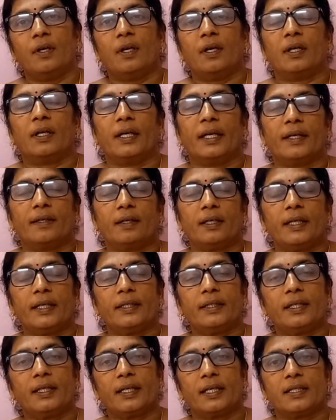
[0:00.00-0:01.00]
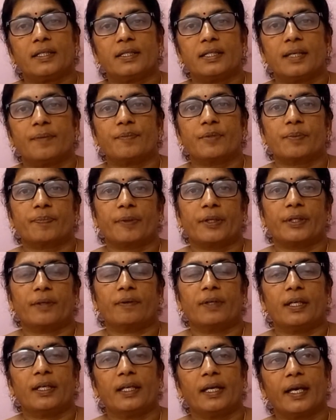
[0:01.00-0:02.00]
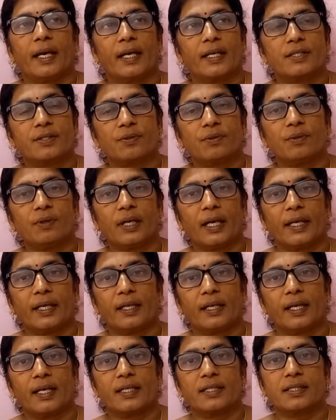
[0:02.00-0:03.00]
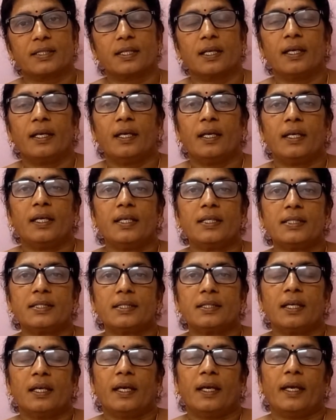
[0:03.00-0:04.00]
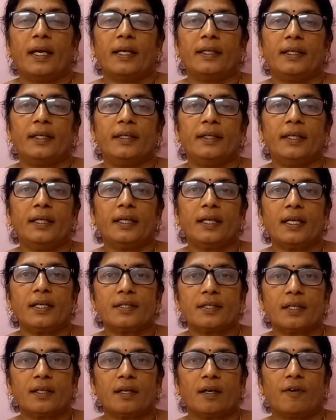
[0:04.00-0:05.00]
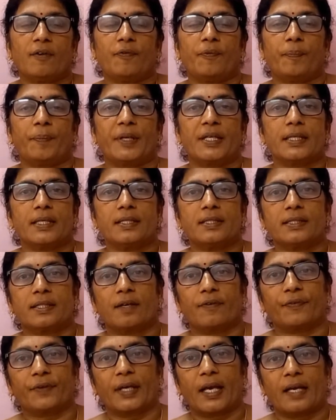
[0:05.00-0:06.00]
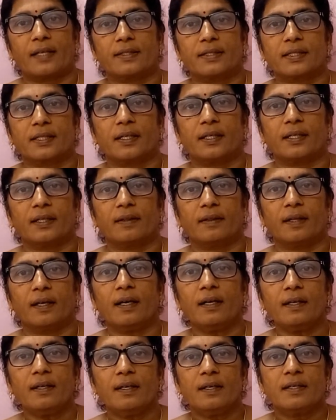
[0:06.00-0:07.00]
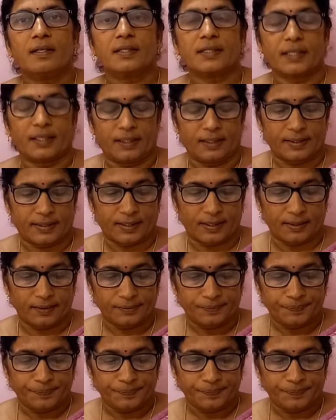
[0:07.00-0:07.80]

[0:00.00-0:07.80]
glycolytic enzymes, particularly hexokinase, is an indication of presence of cancer in the cells.